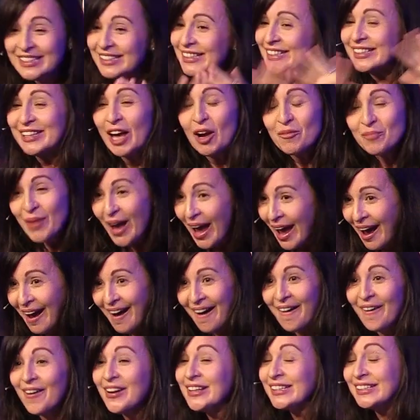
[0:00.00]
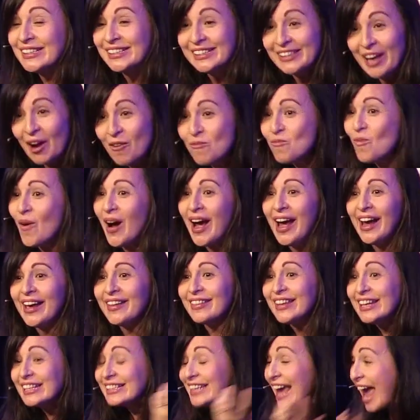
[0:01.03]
somehow, some way, these